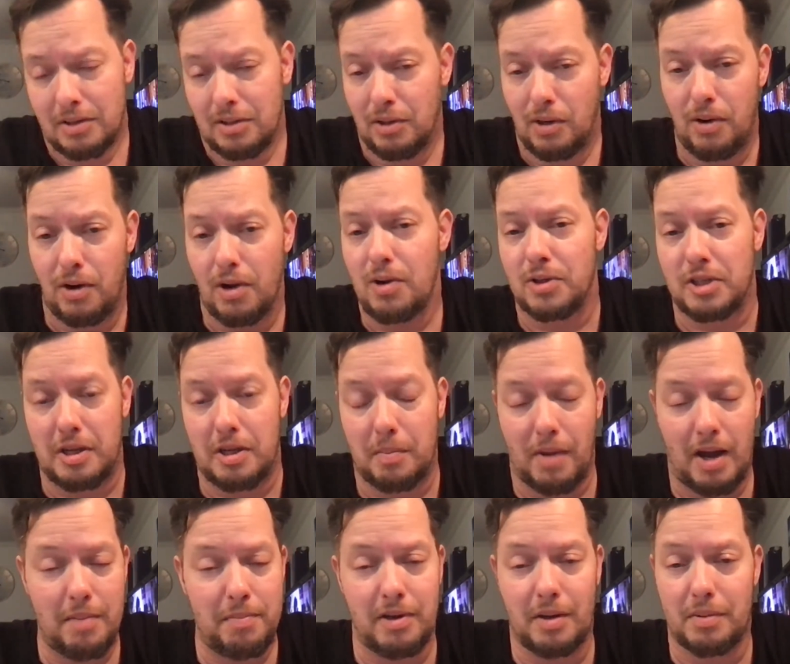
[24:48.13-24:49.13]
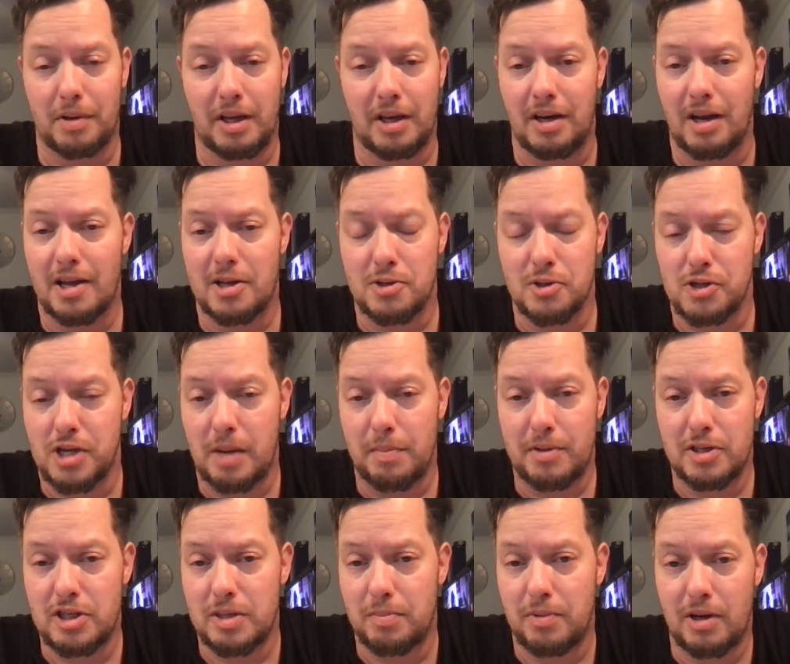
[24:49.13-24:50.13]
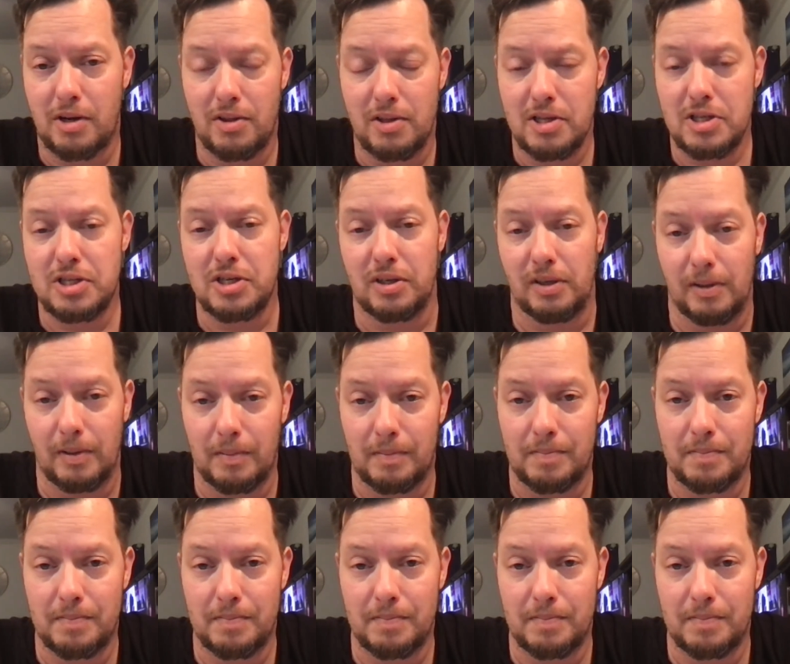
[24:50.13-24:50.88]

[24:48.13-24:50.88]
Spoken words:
Who knows? He might be able to get a national championship there this year.